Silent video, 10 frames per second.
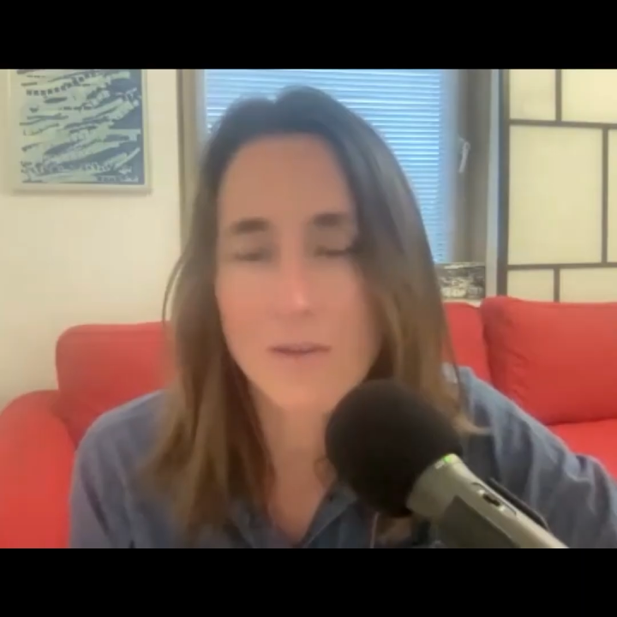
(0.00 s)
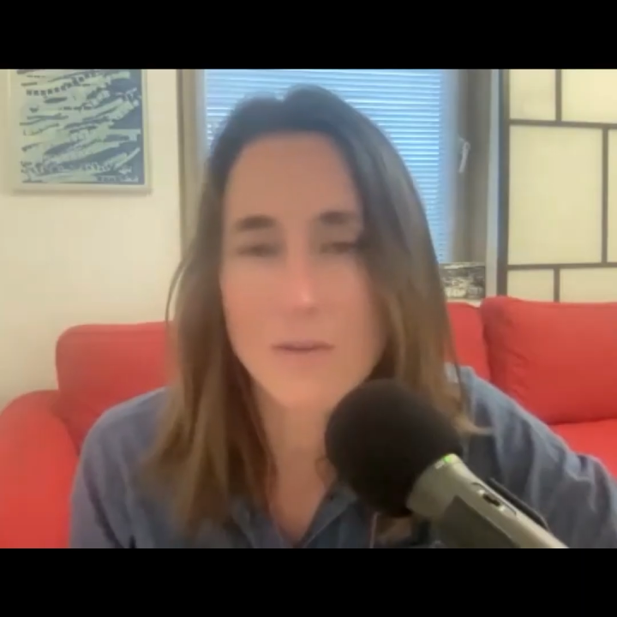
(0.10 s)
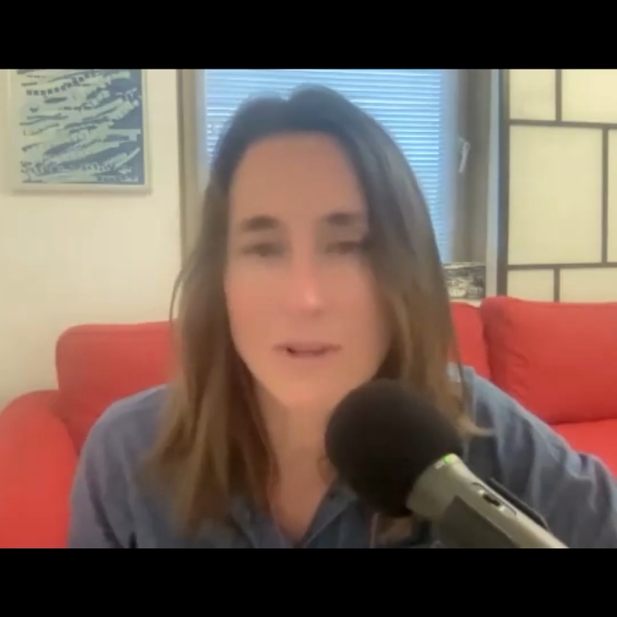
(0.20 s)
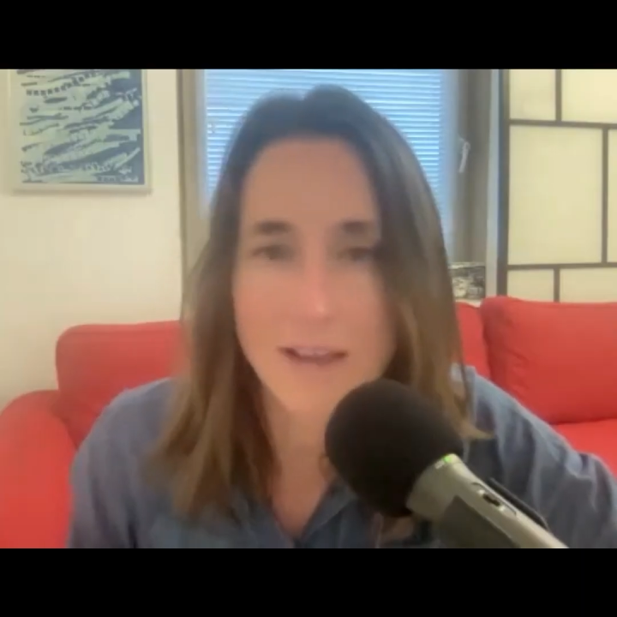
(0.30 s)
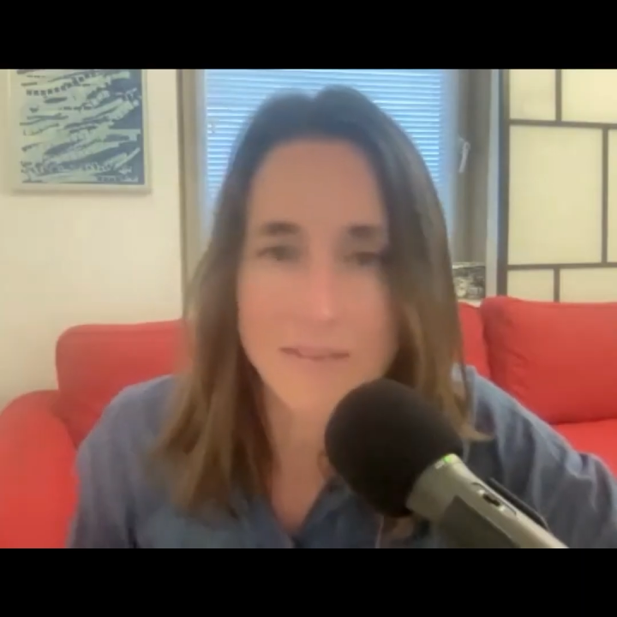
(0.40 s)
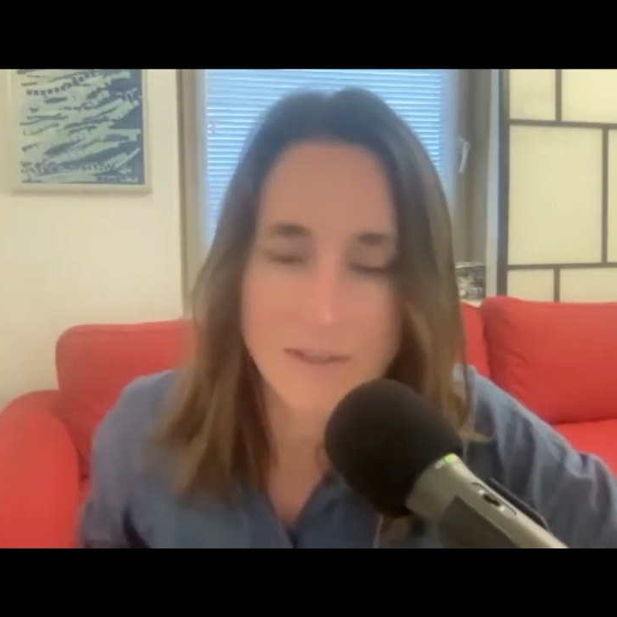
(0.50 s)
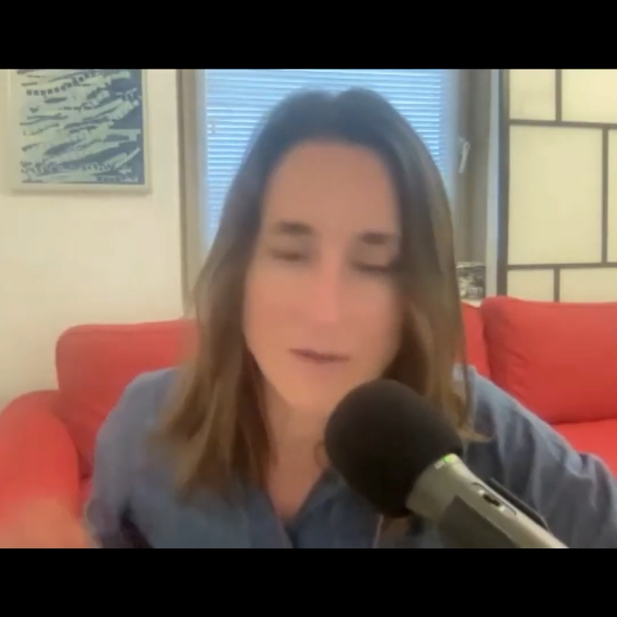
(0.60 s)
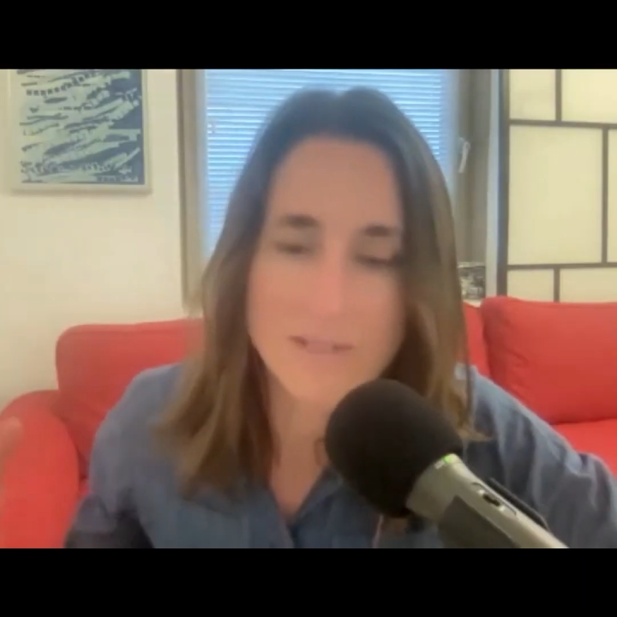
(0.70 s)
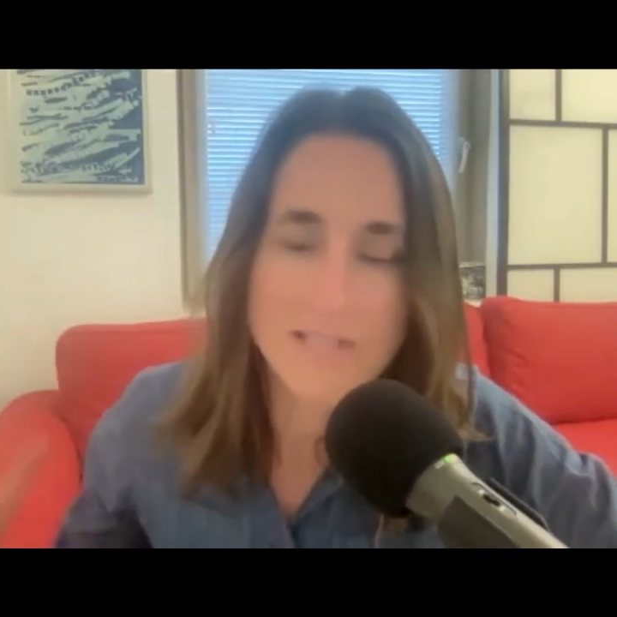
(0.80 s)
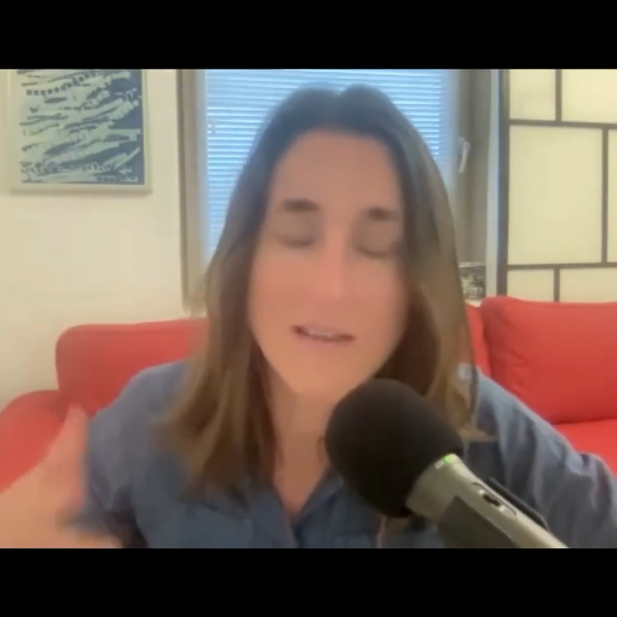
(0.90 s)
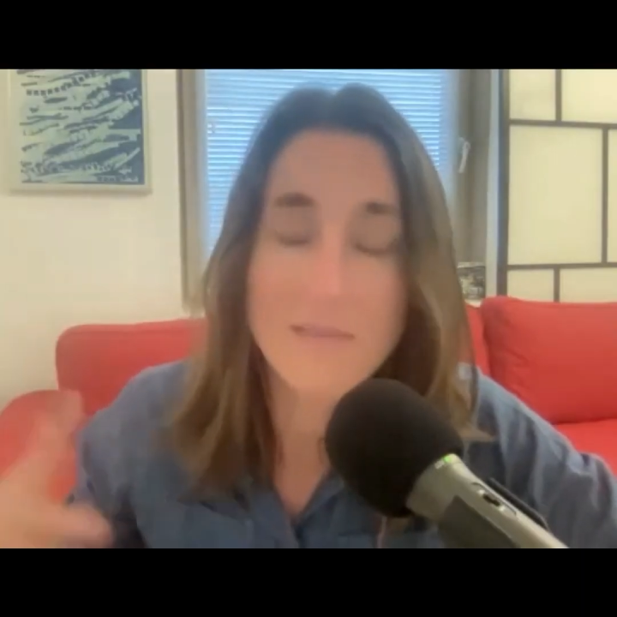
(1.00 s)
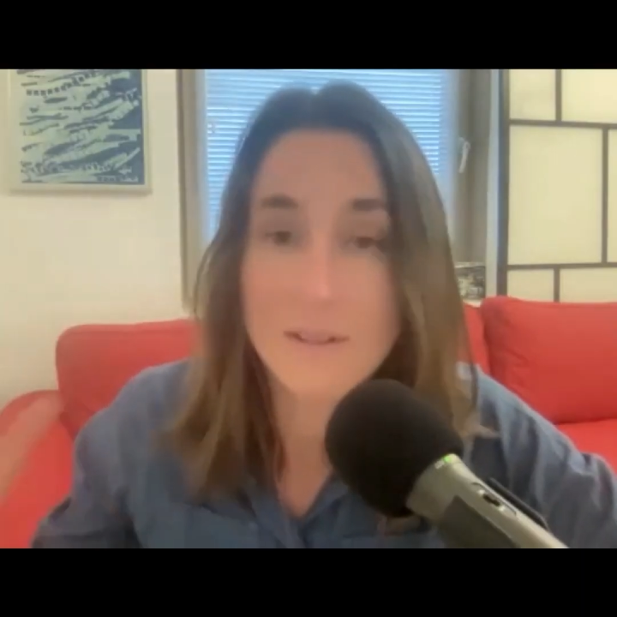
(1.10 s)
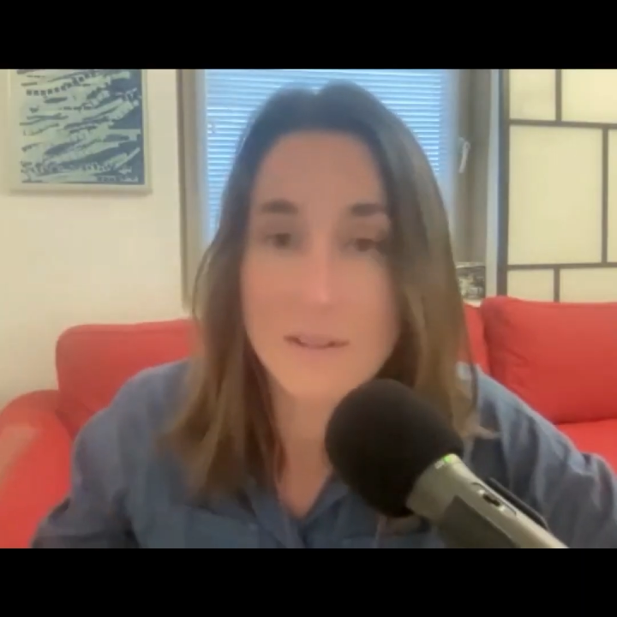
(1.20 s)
don't have to go into every